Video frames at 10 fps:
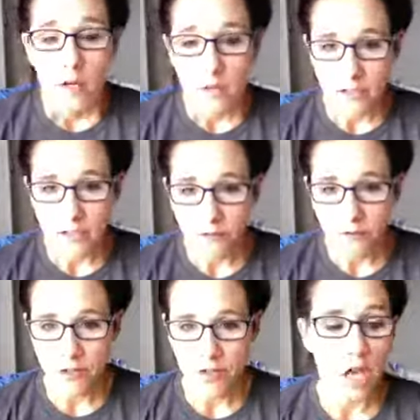let's
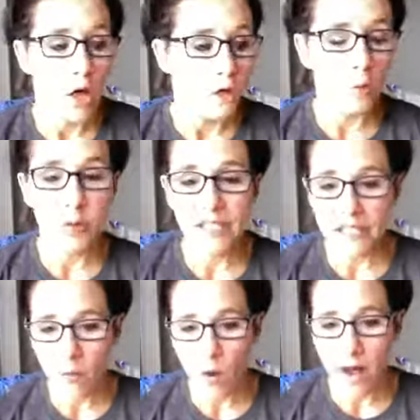first, the
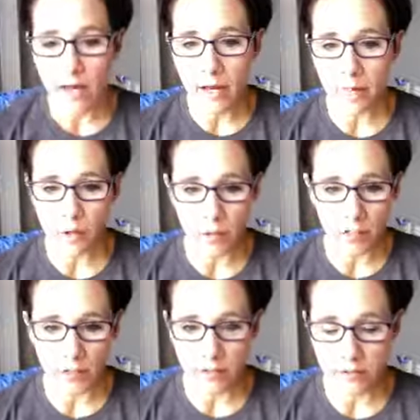reason why I'm
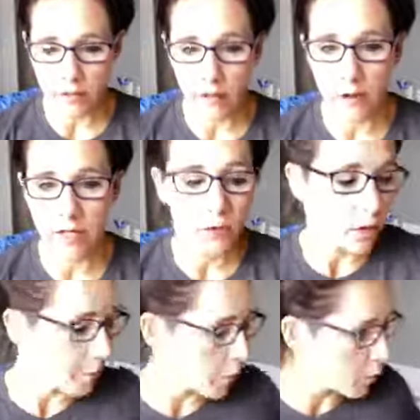doing this. Okay, so
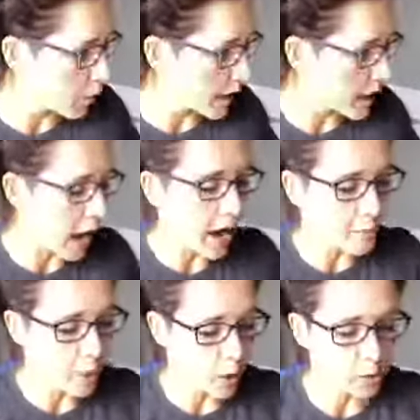number one, I
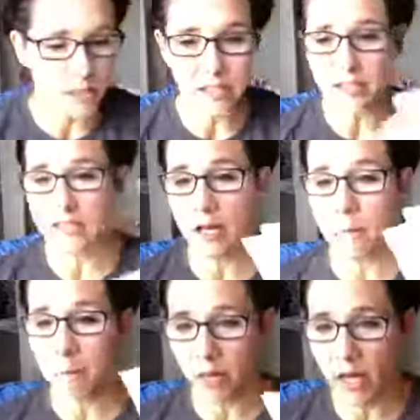posted
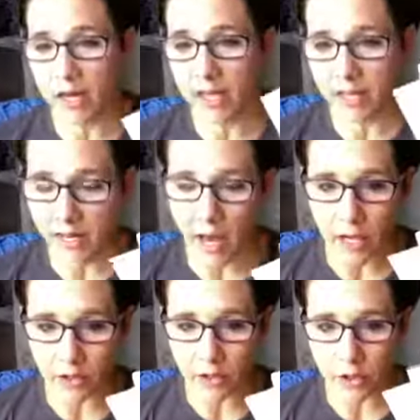some blank
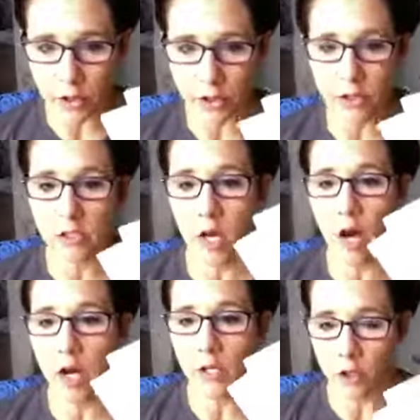calendars
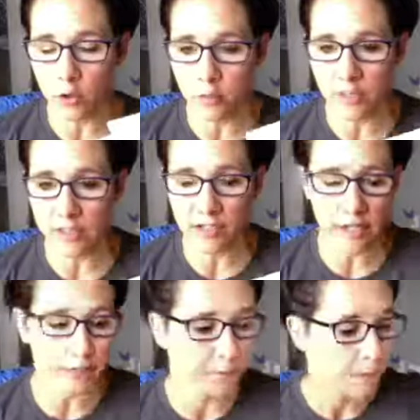on
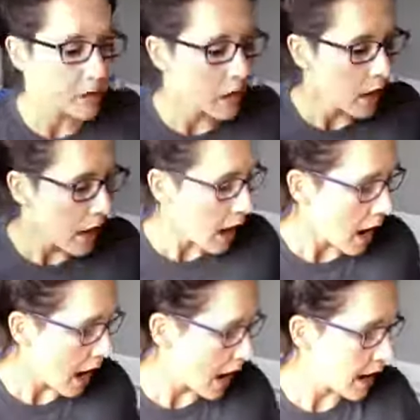UPC.
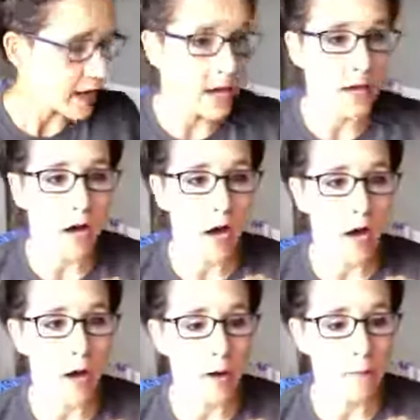I
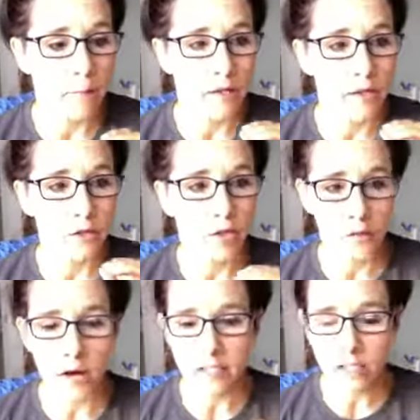
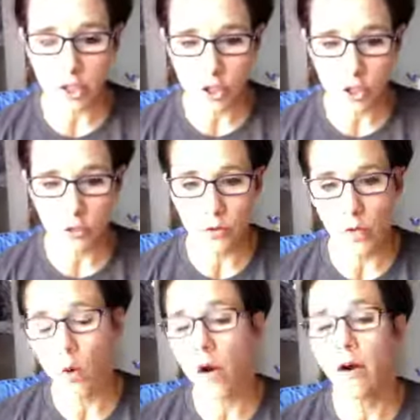directed
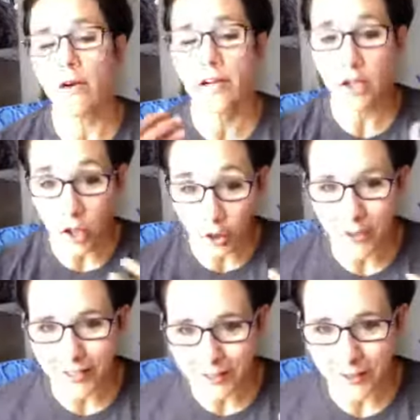you, or
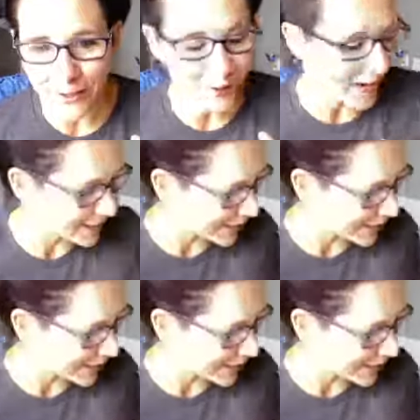encouraged you, I